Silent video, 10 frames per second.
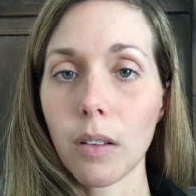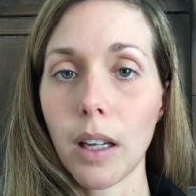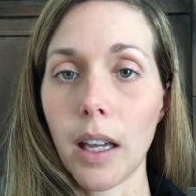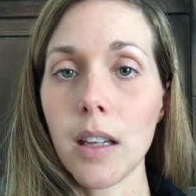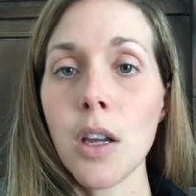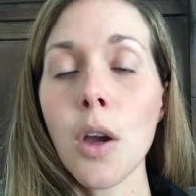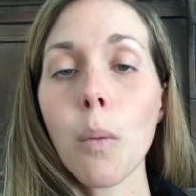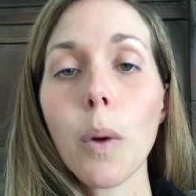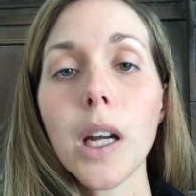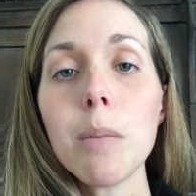Okay,
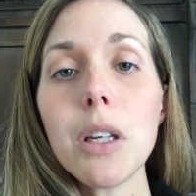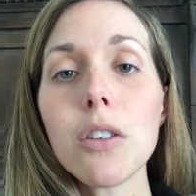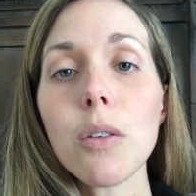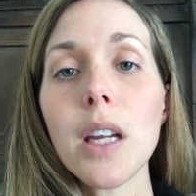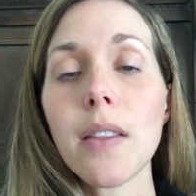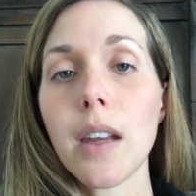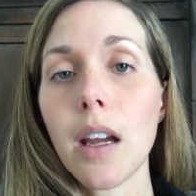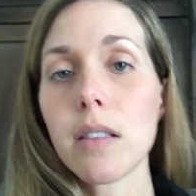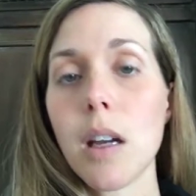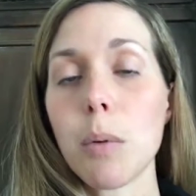we're going to be doing in the
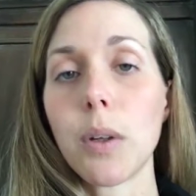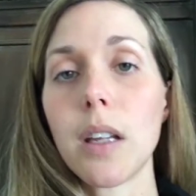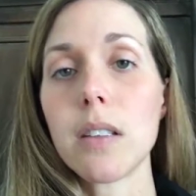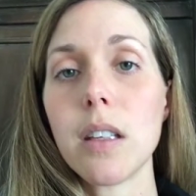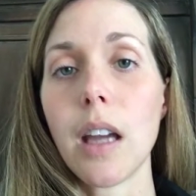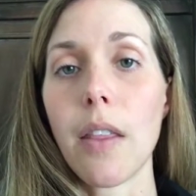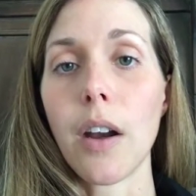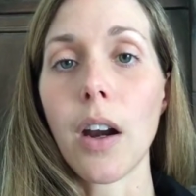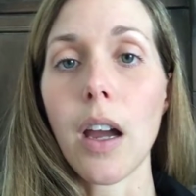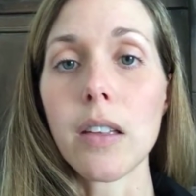next couple days
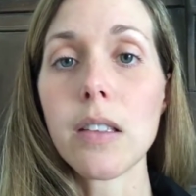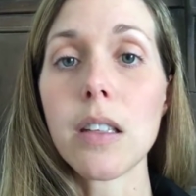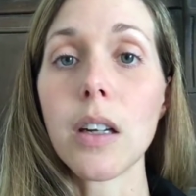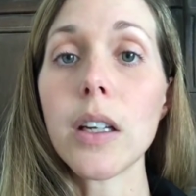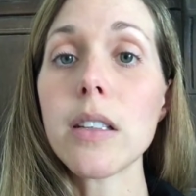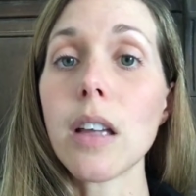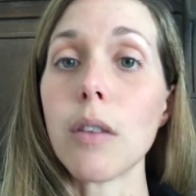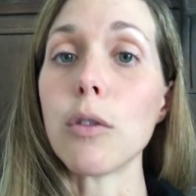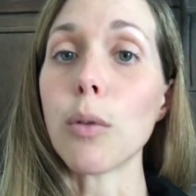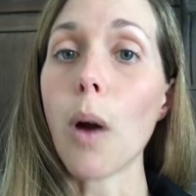together a series
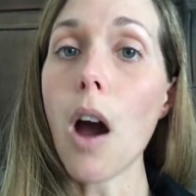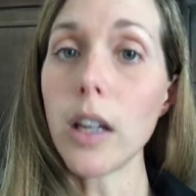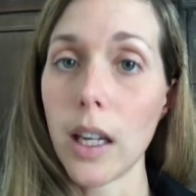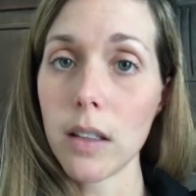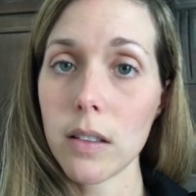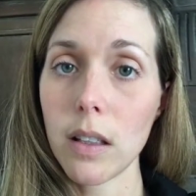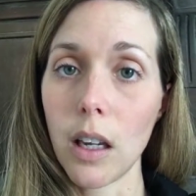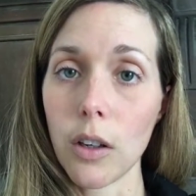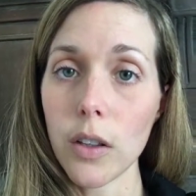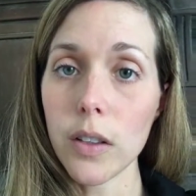of drawings
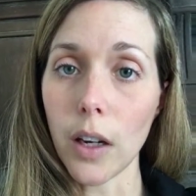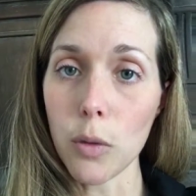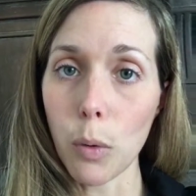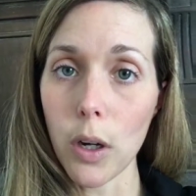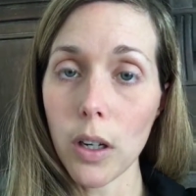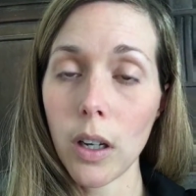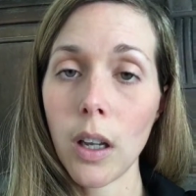in your sketchbook,